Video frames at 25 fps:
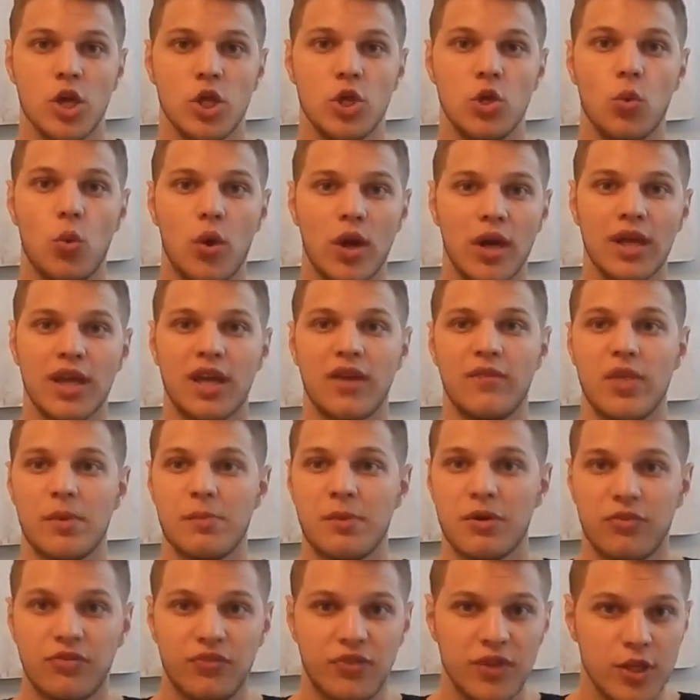You want to give
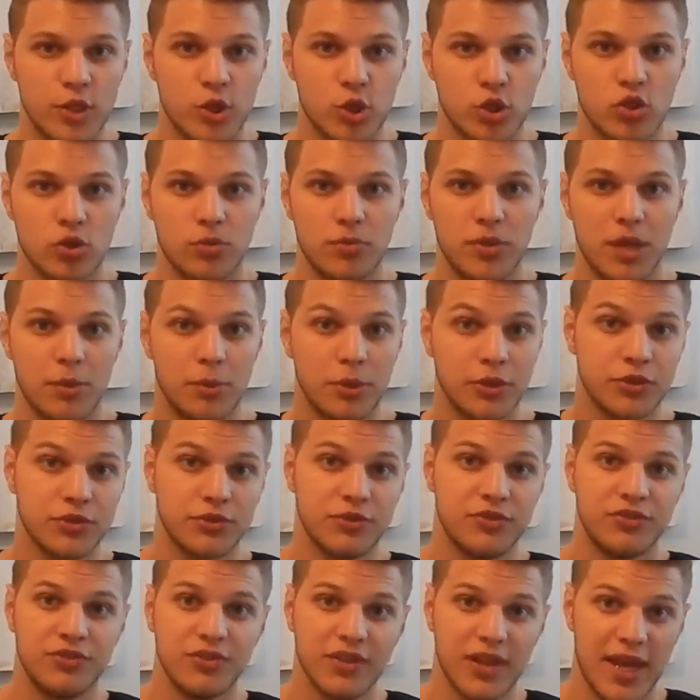them a feature to be able
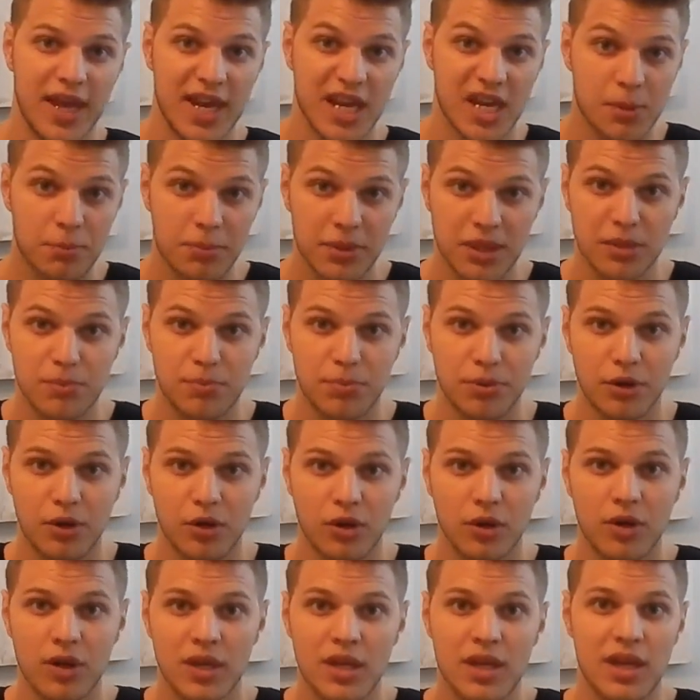to flag
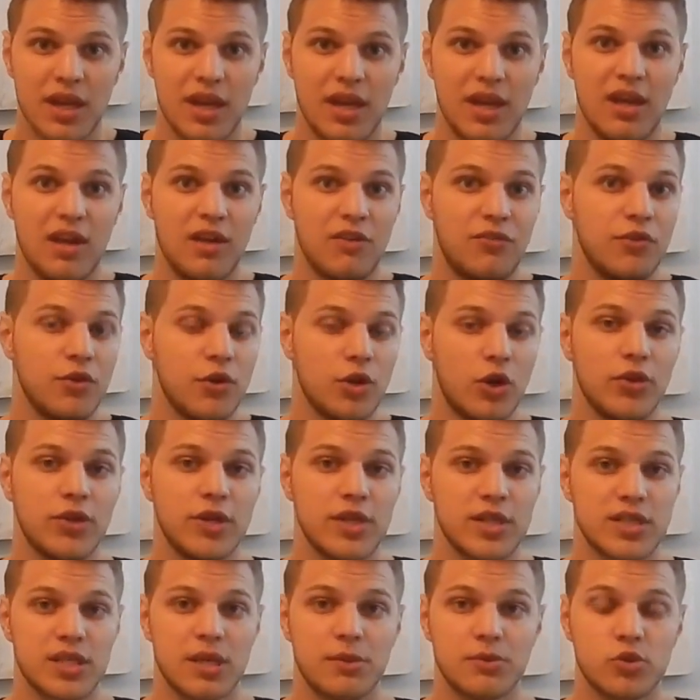people if
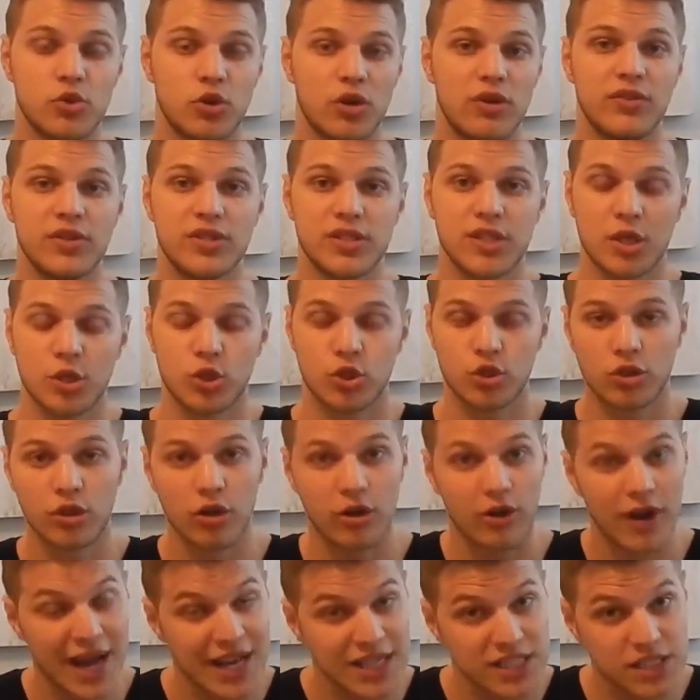there's some sort of a sexual
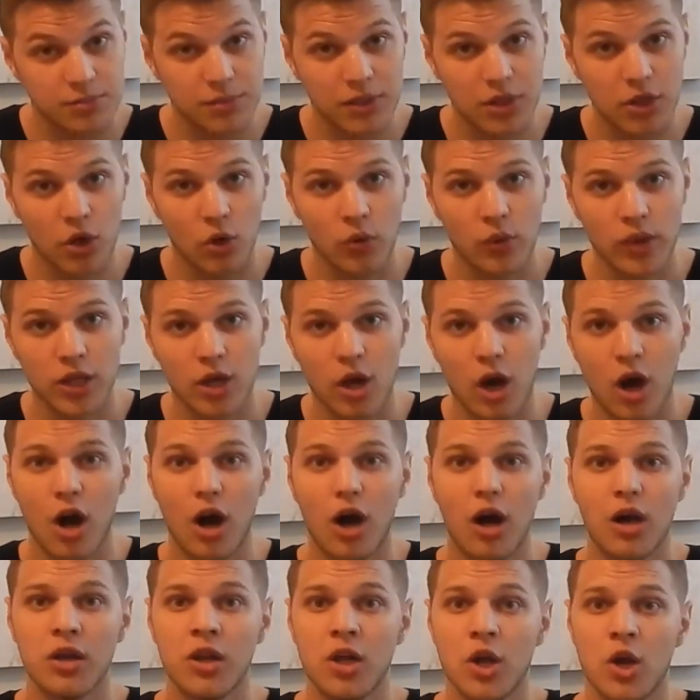harassment going
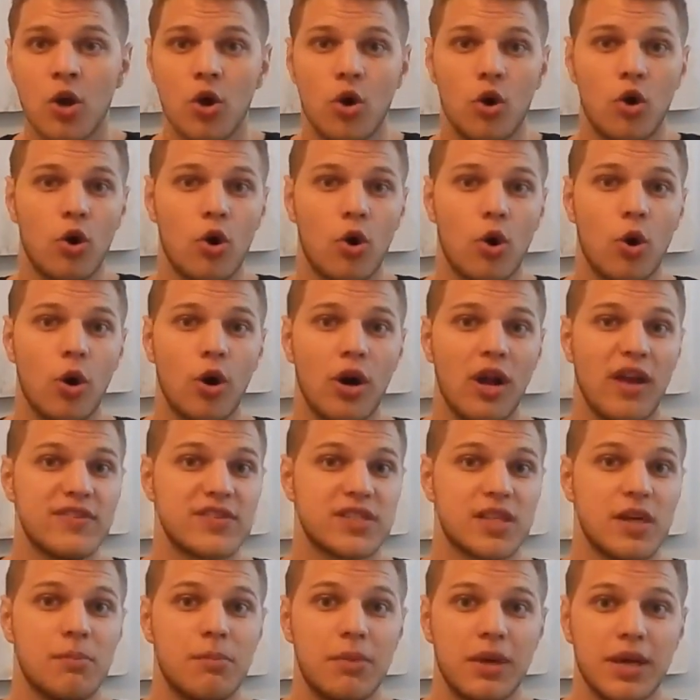on, or if
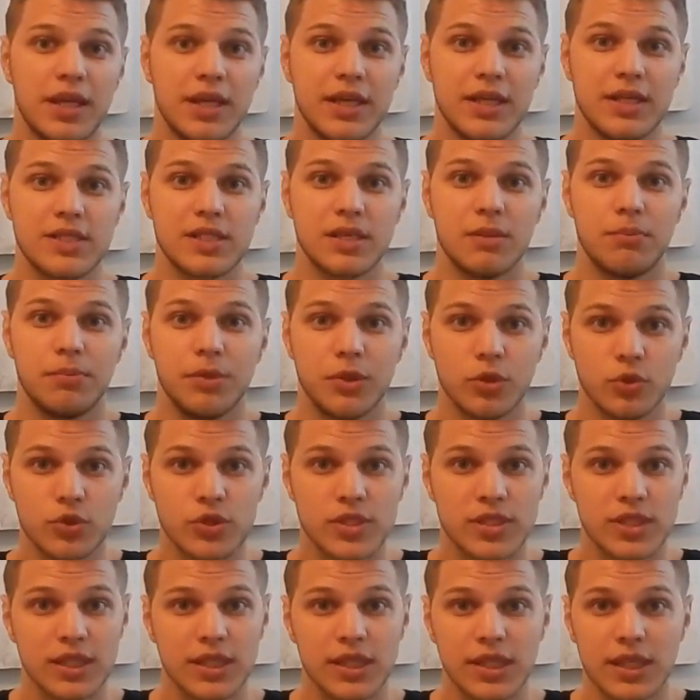somebody is
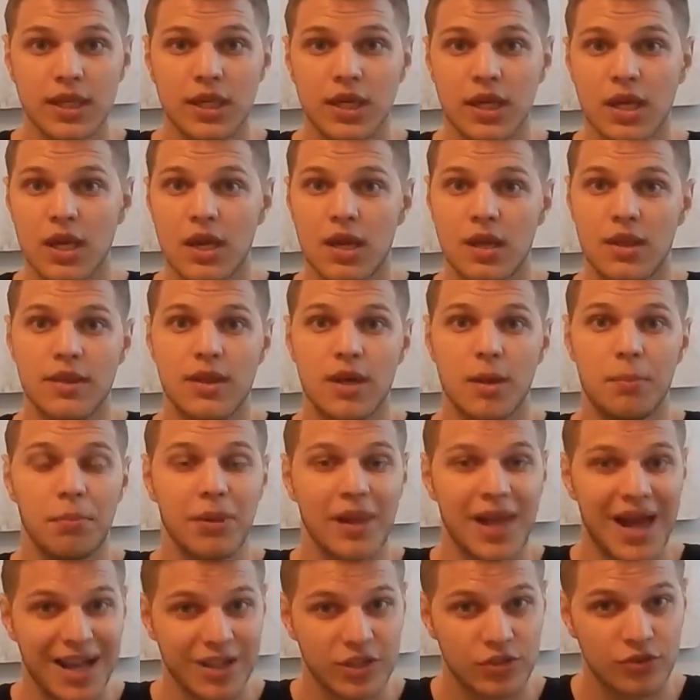abusing the
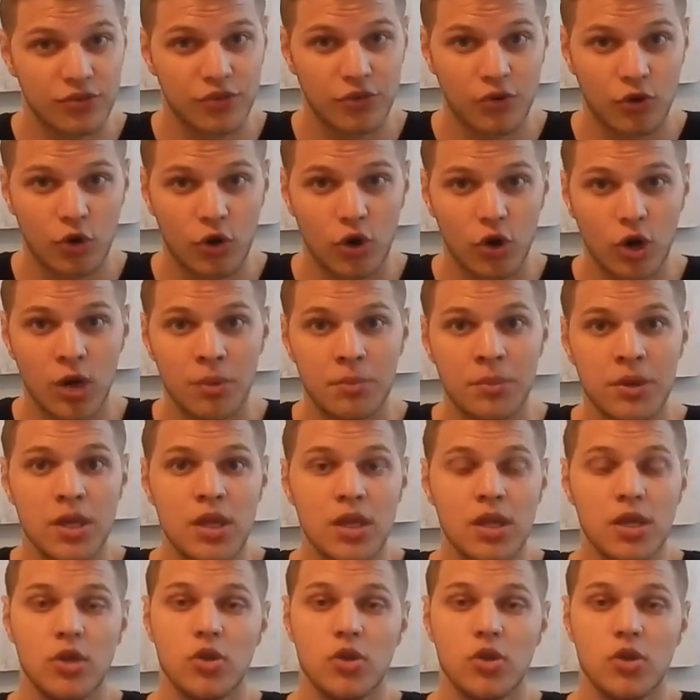platform.